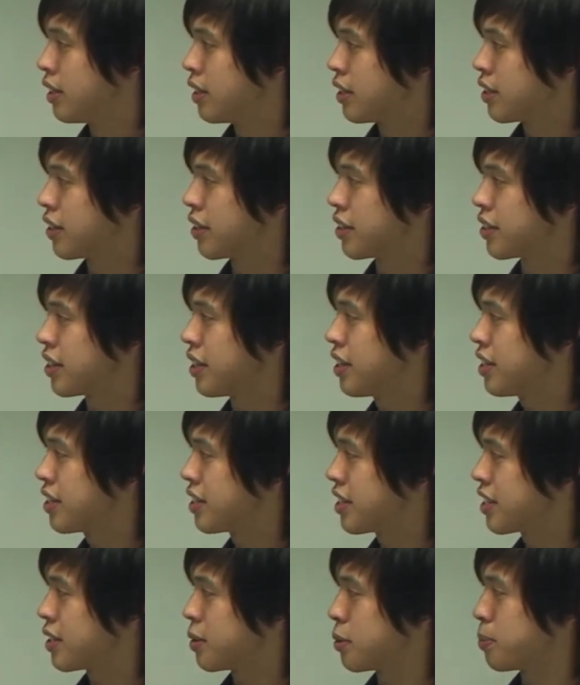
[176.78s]
So solids
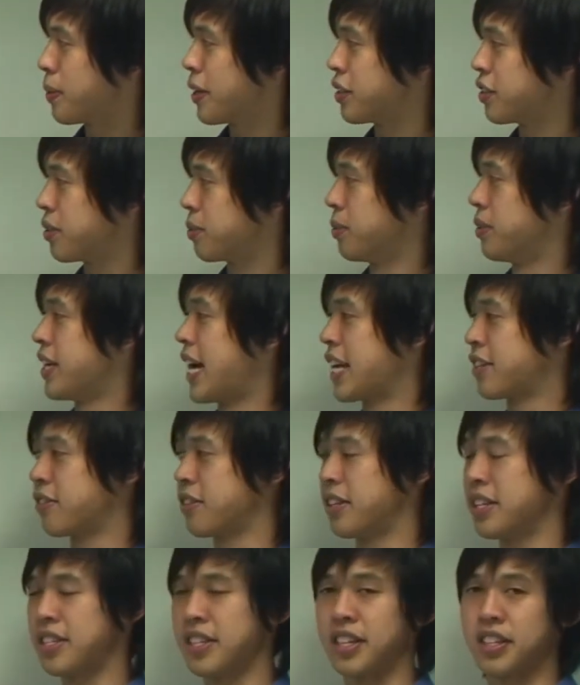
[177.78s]
in a suspension will
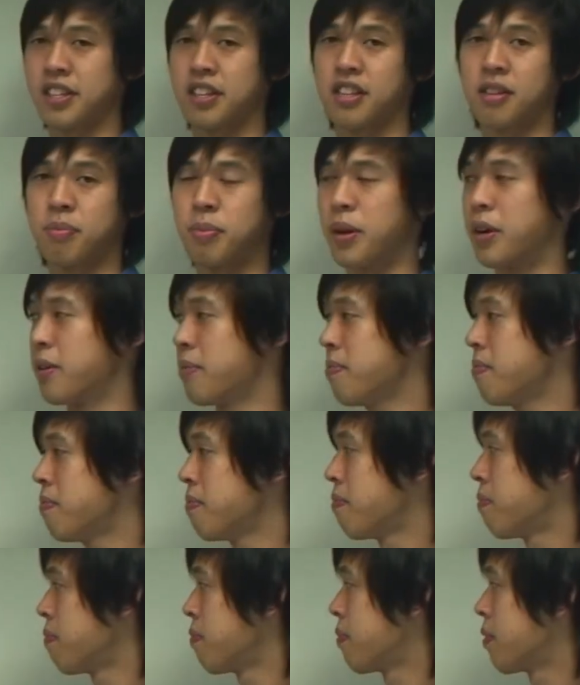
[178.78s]
naturally sink to the bottom
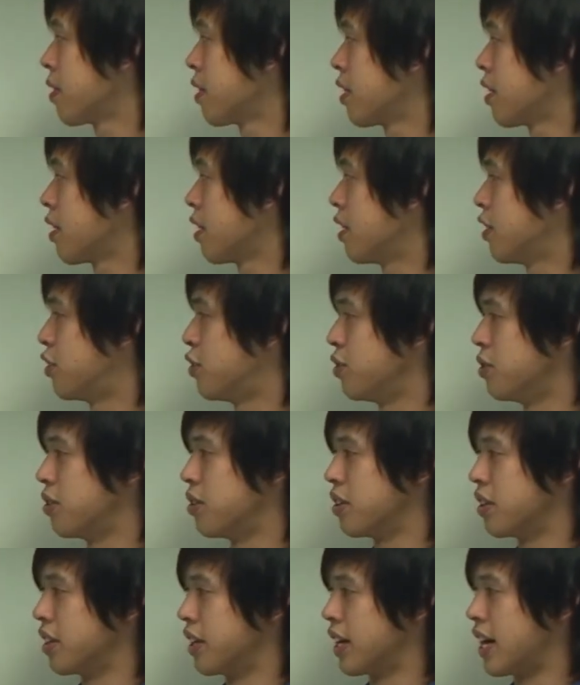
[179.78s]
due
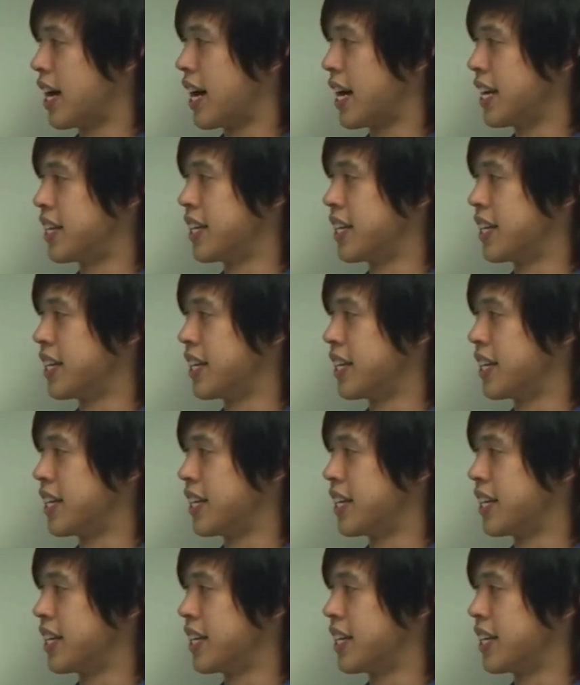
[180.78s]
to the high